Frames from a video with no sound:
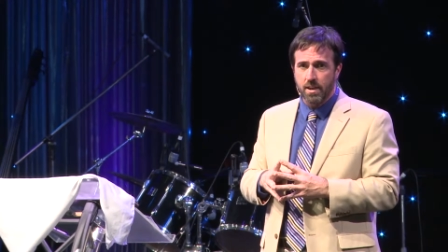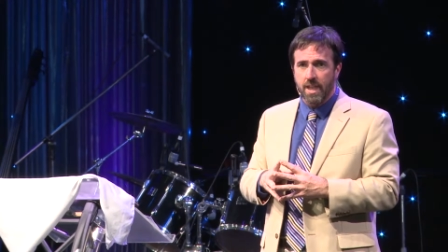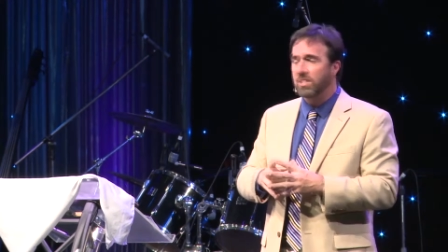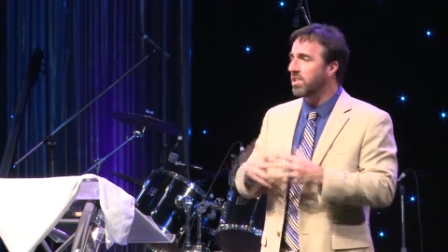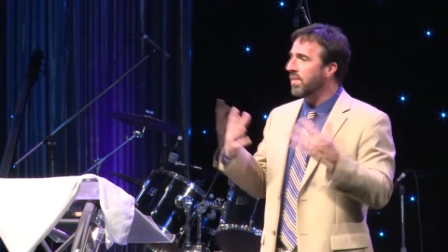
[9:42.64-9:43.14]

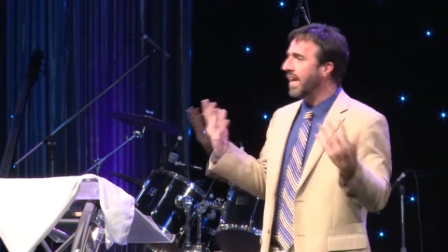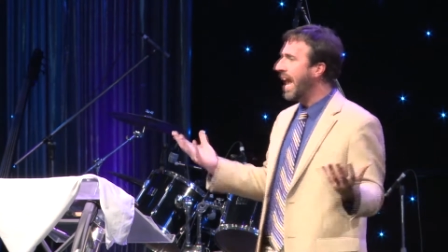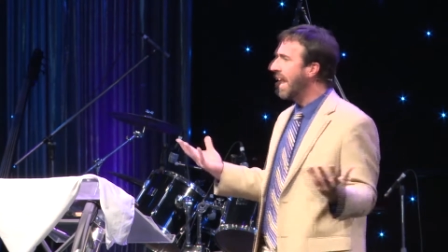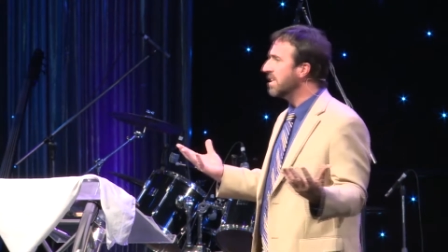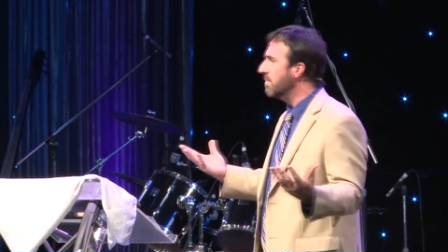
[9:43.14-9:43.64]
And so they
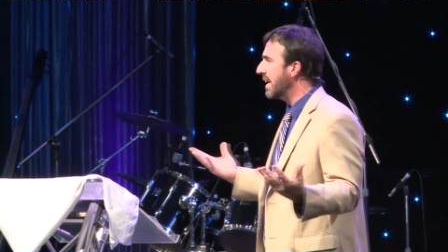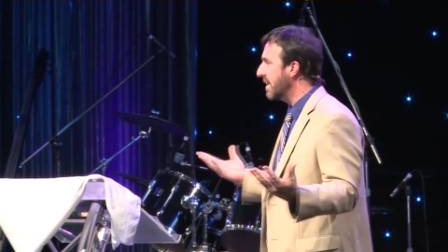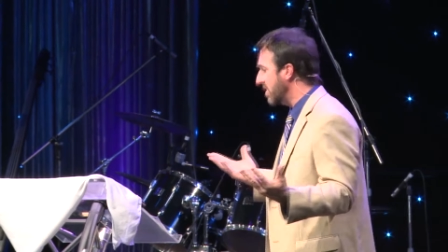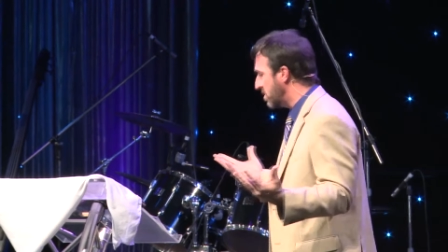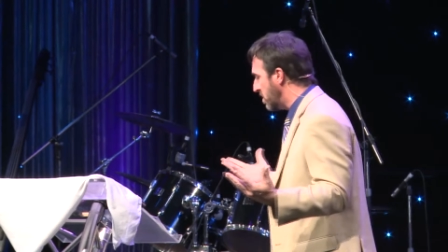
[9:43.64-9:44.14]
had to make
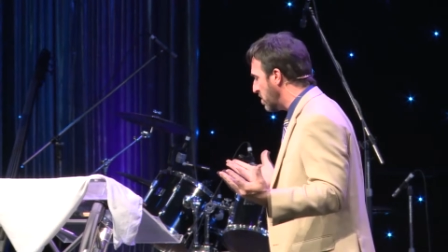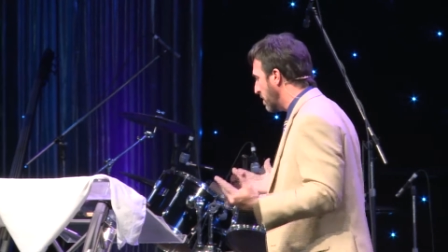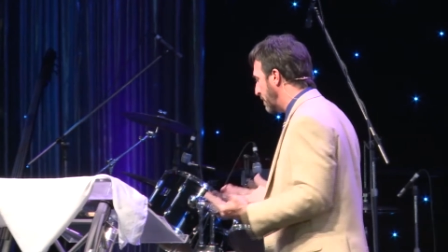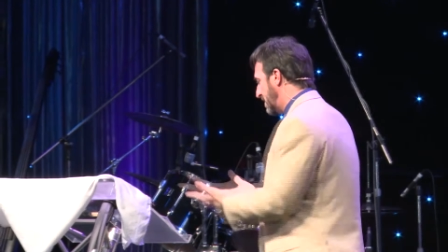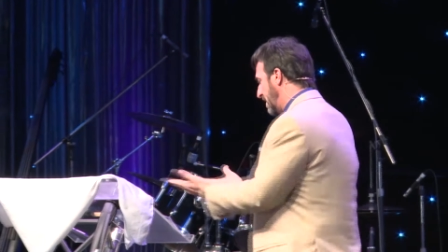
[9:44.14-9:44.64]
a
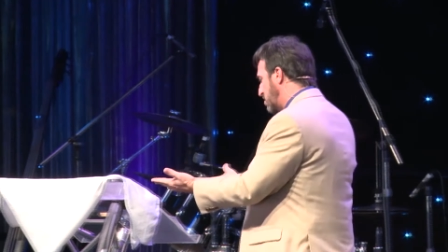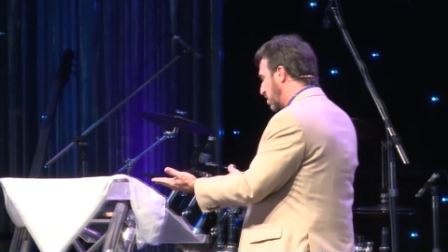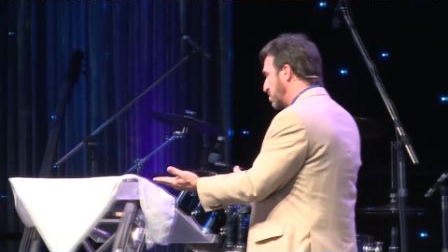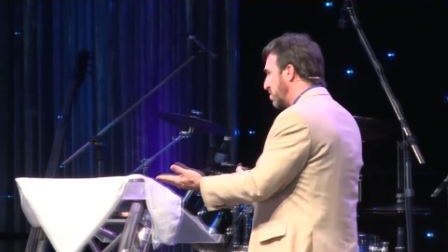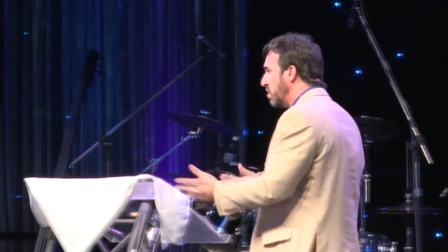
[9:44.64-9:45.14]
decision, but these
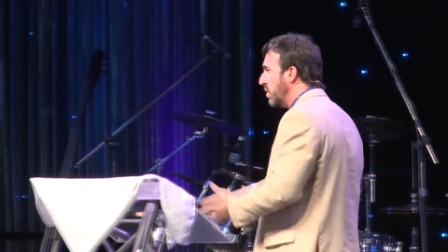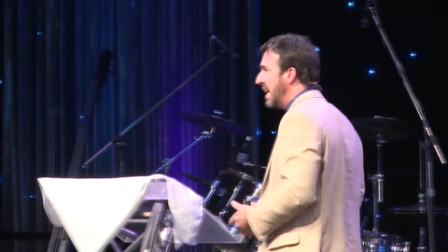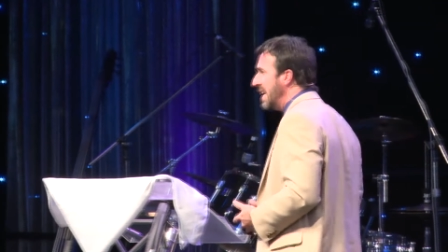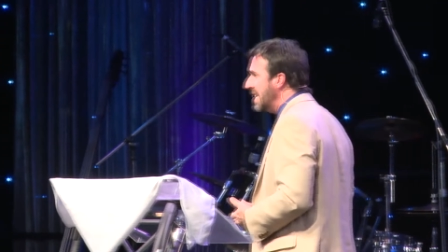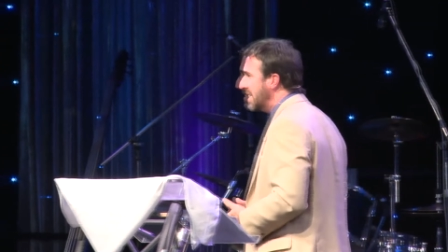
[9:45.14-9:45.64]
are two
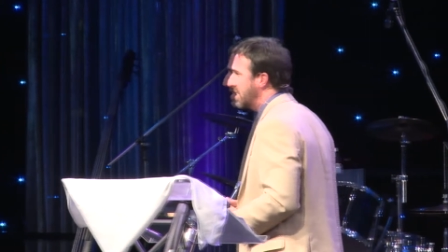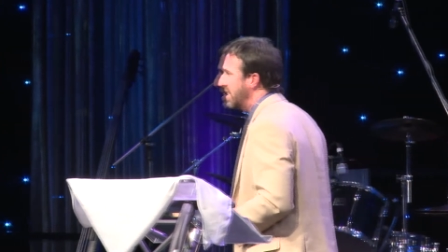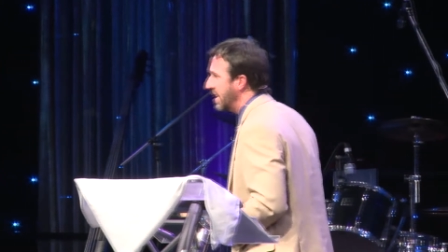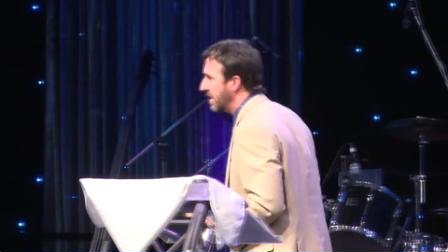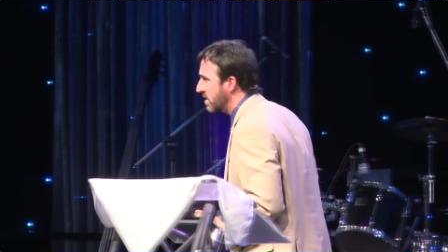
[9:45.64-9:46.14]

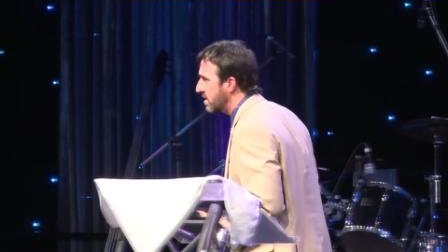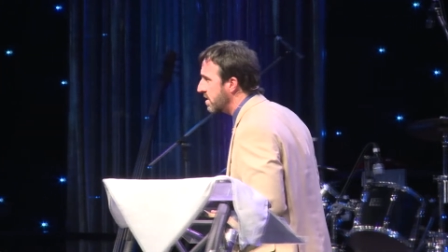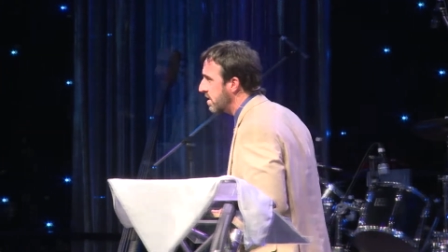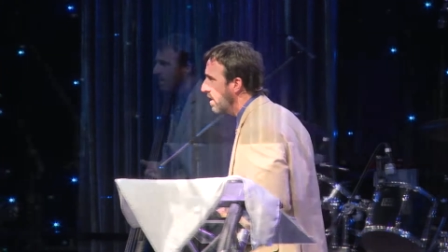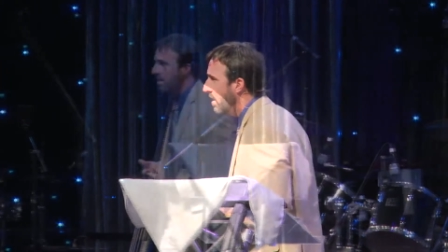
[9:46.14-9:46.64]
innocents.